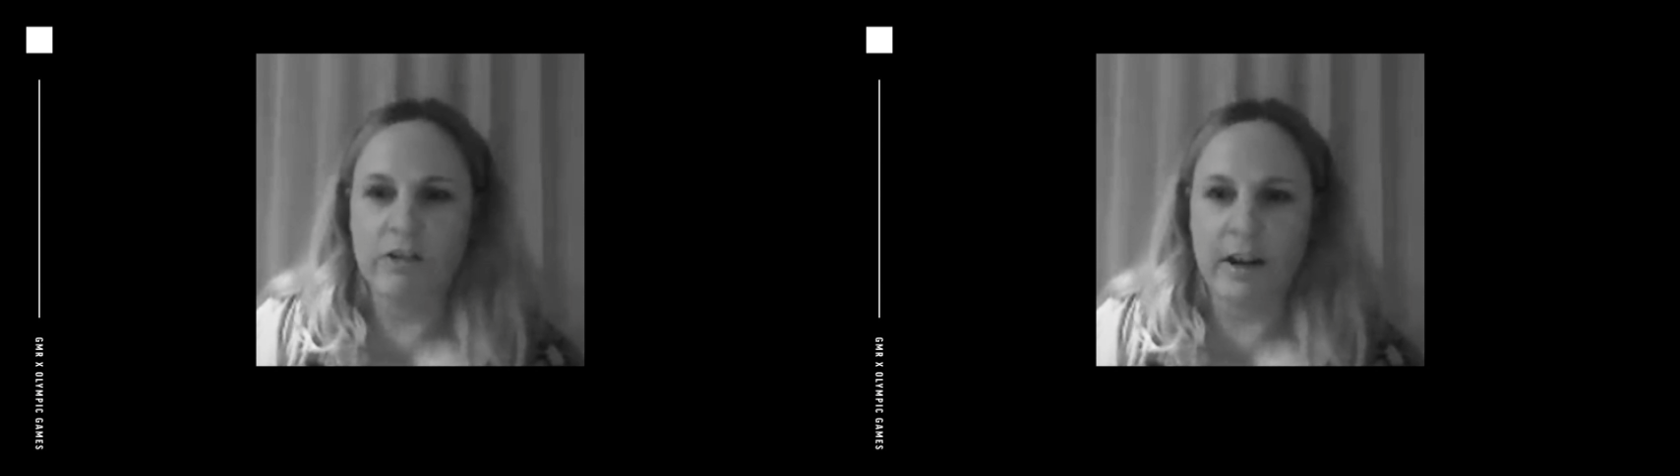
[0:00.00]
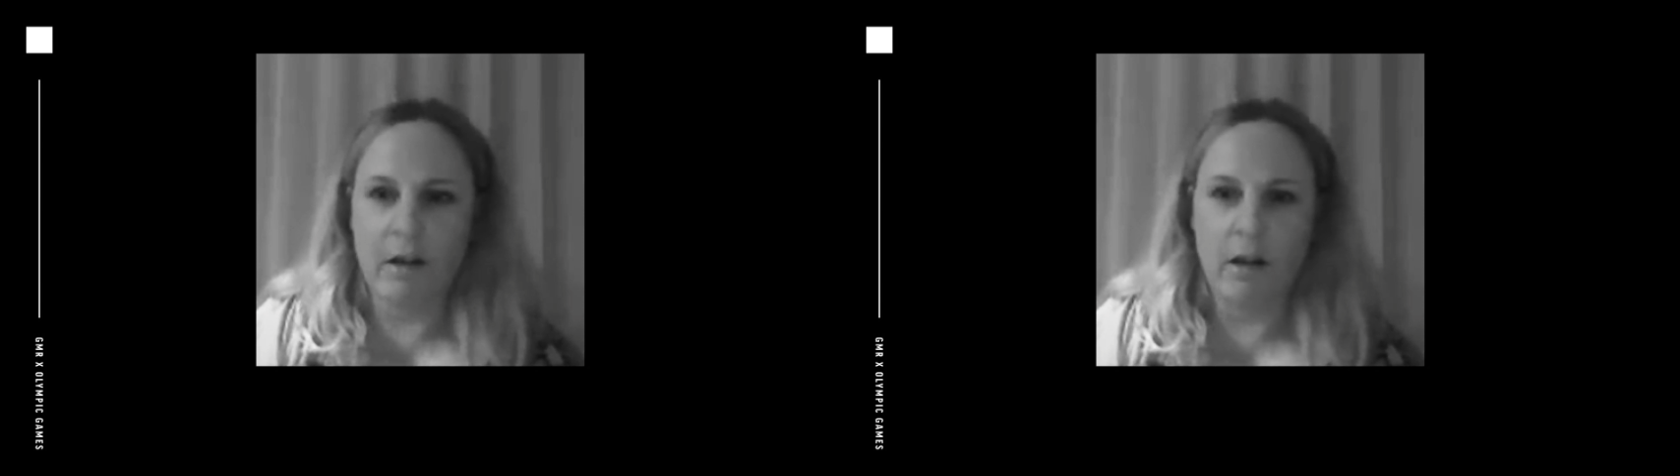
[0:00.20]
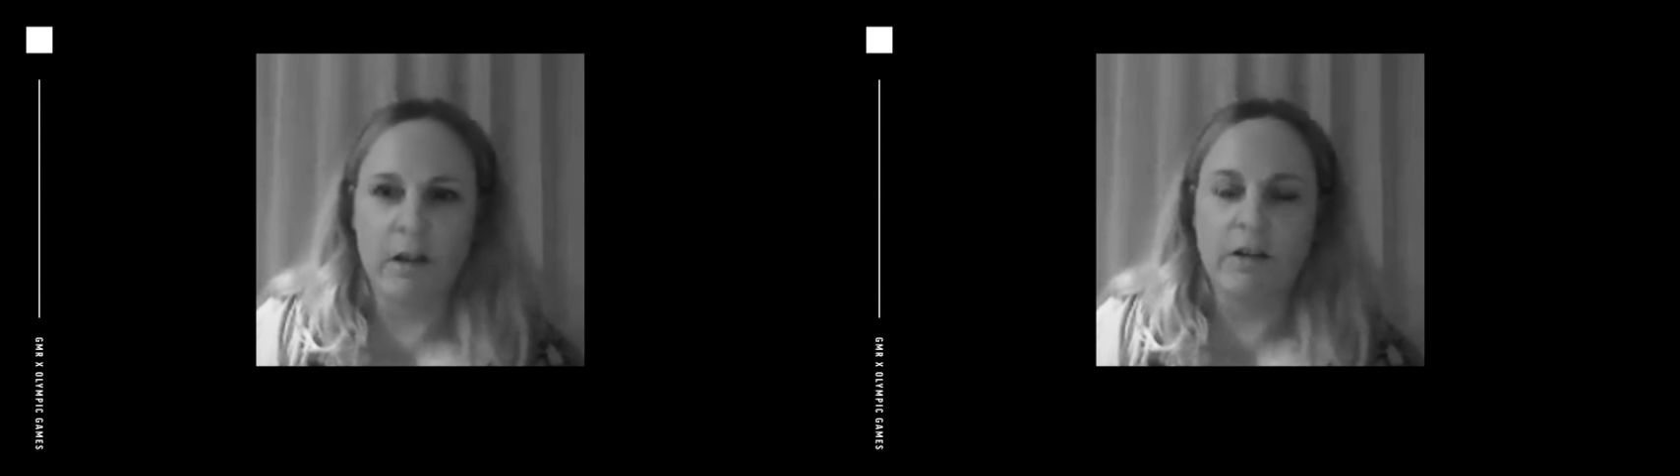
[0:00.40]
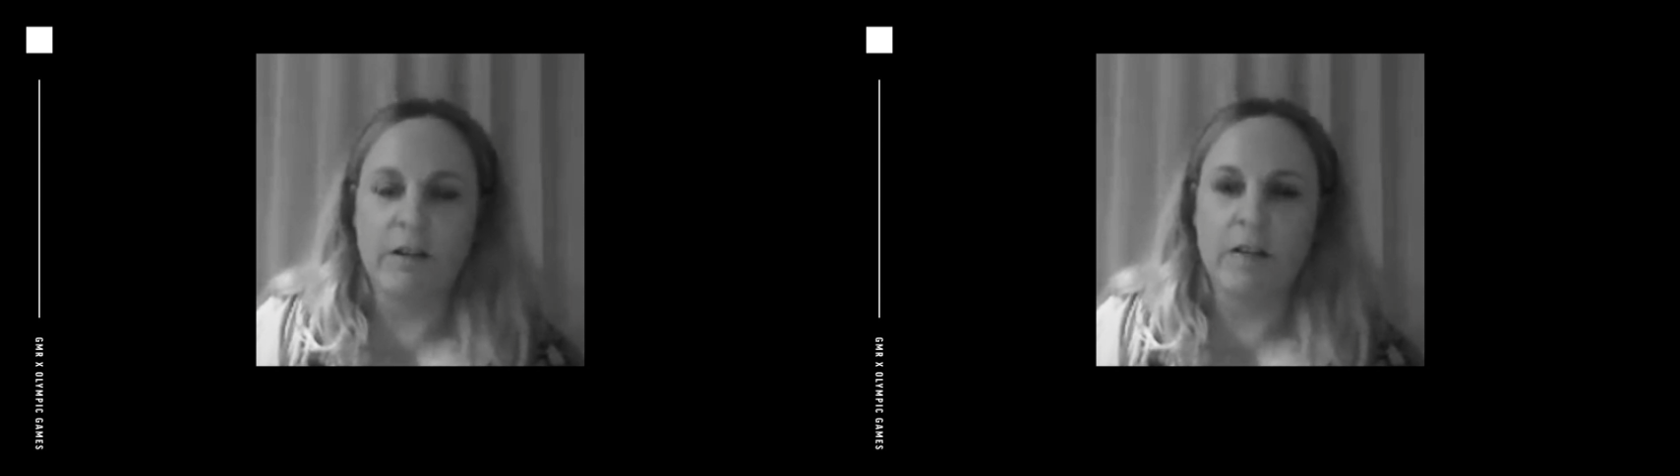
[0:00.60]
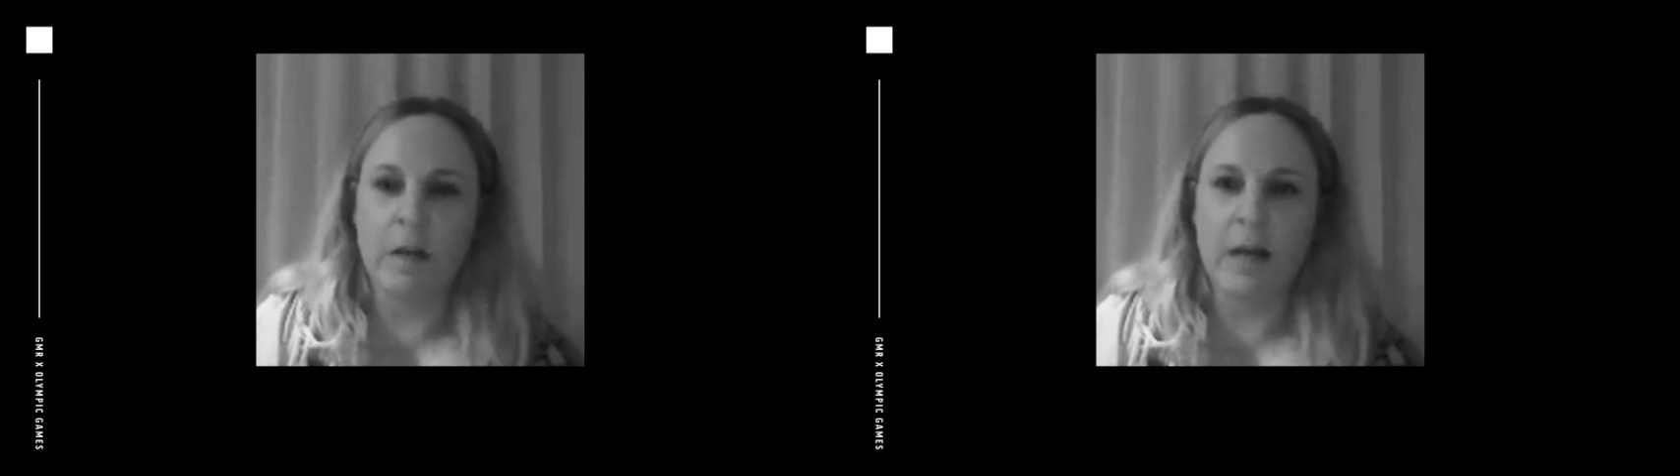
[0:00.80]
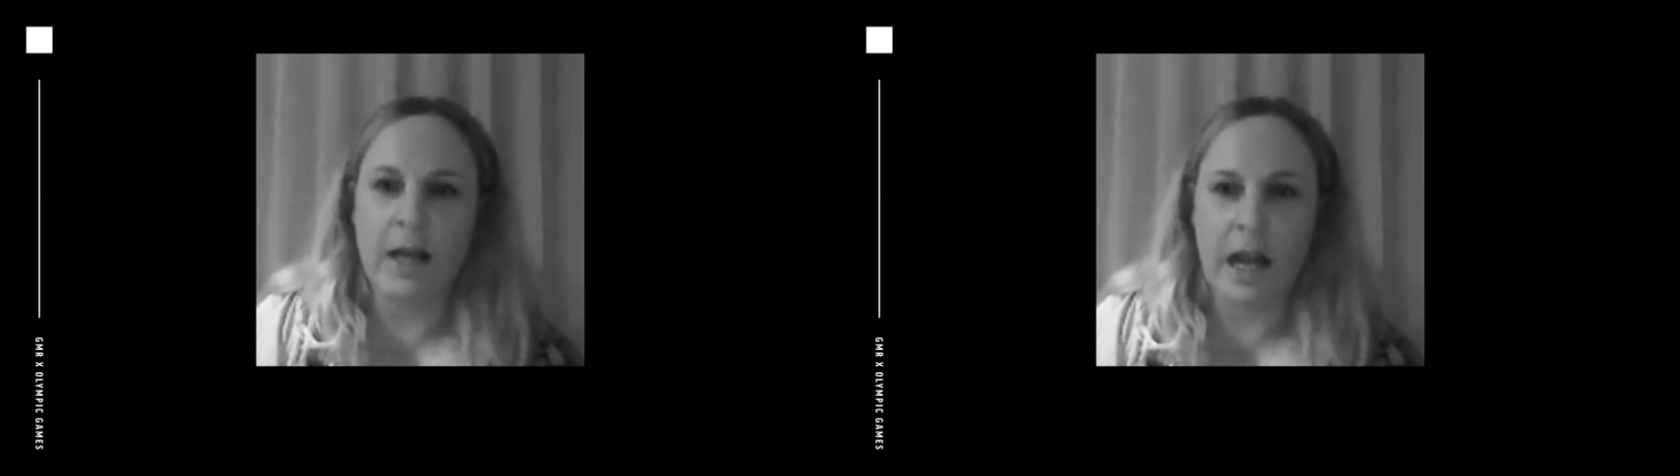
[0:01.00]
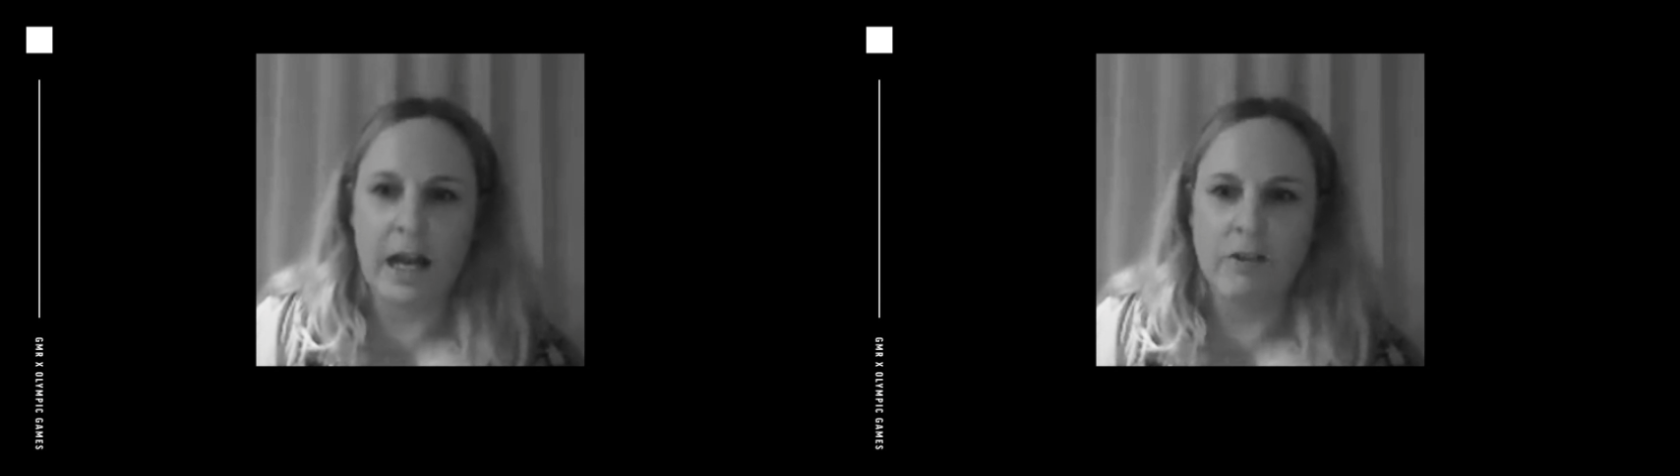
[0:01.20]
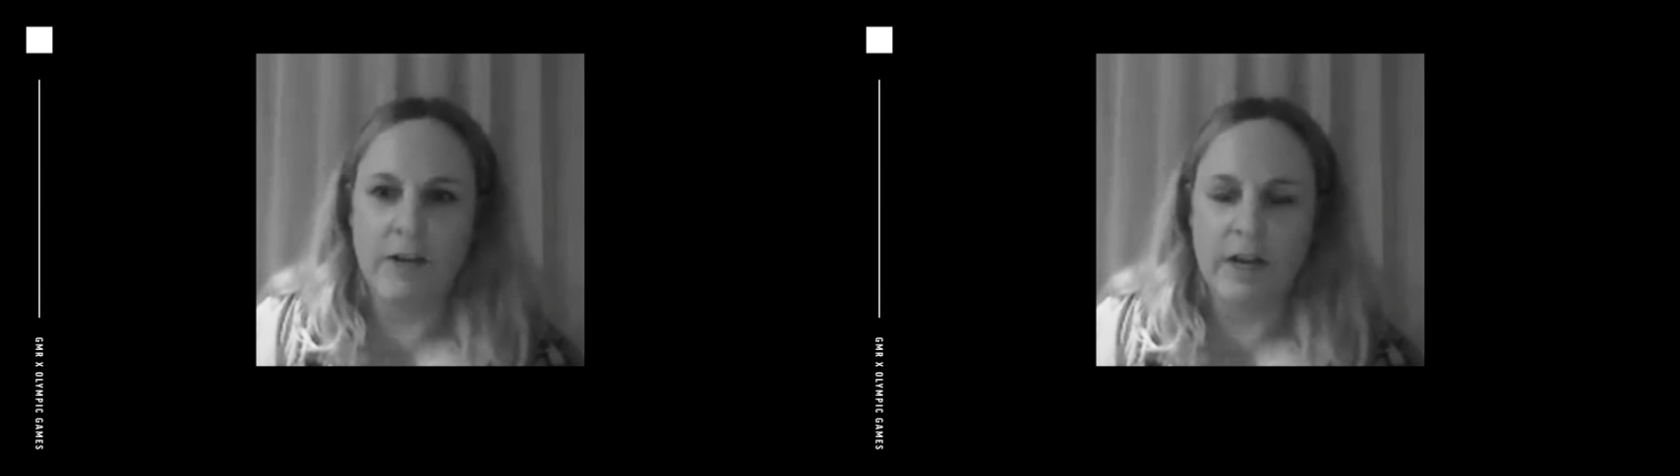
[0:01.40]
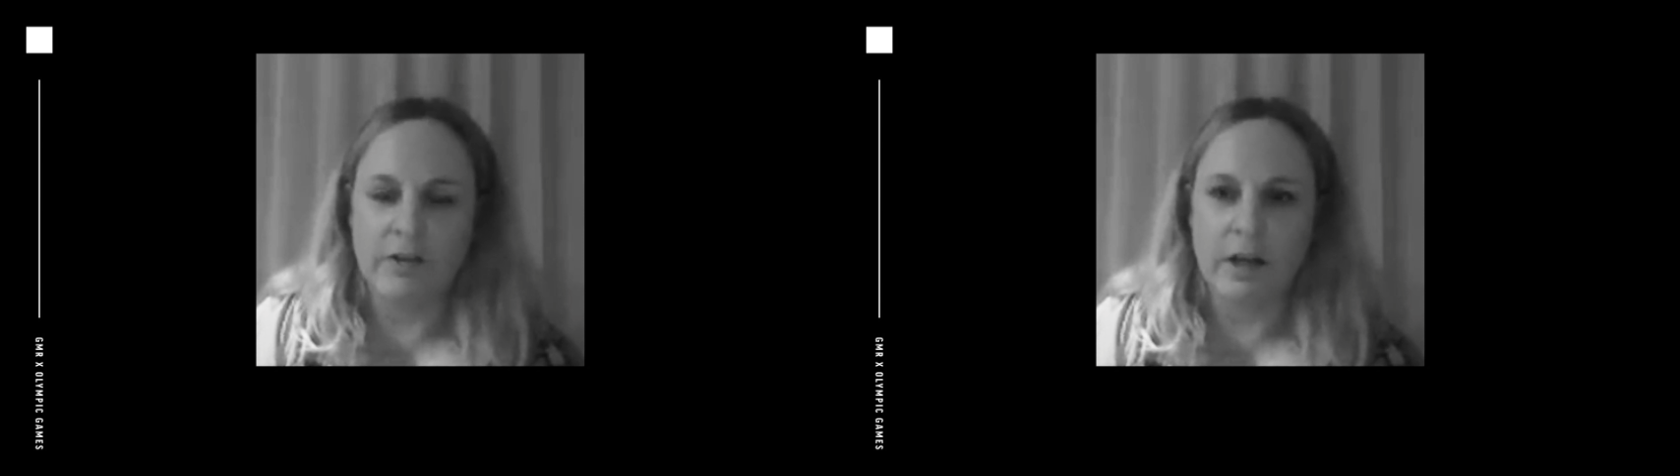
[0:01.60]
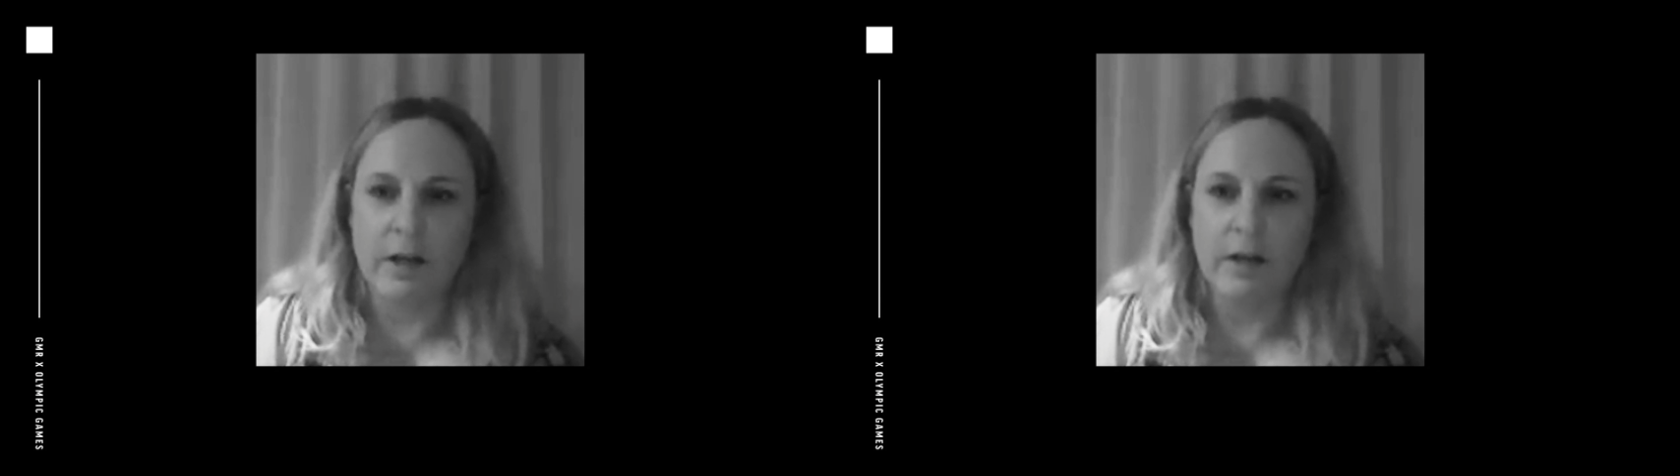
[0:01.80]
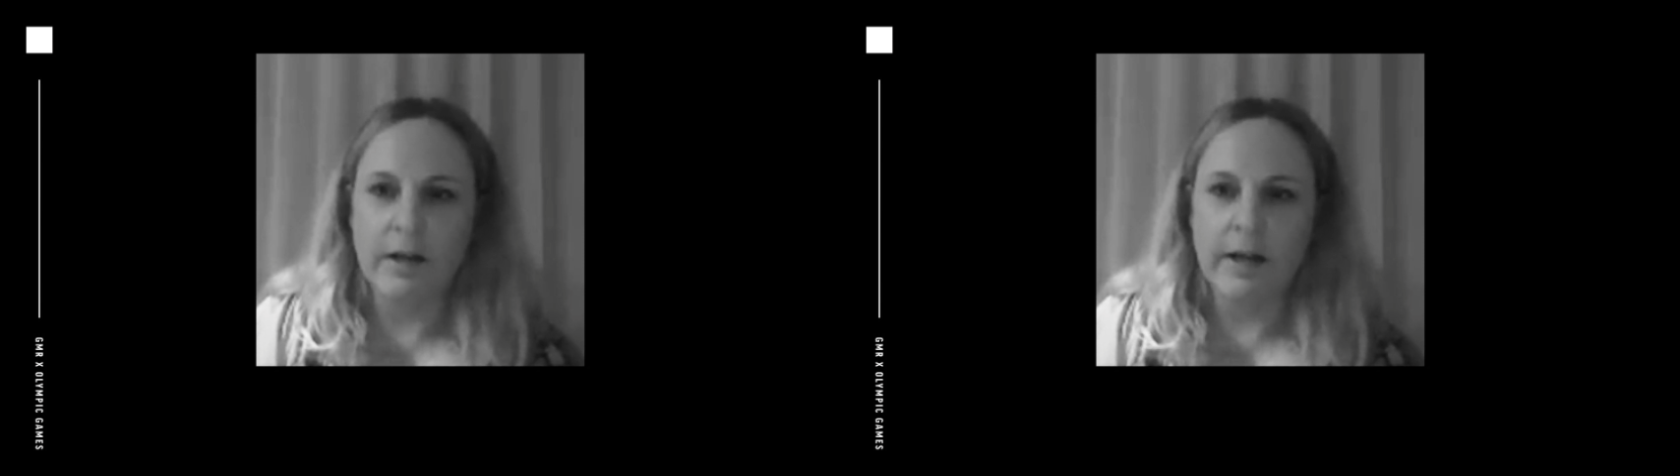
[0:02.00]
Technology is going to be a game changer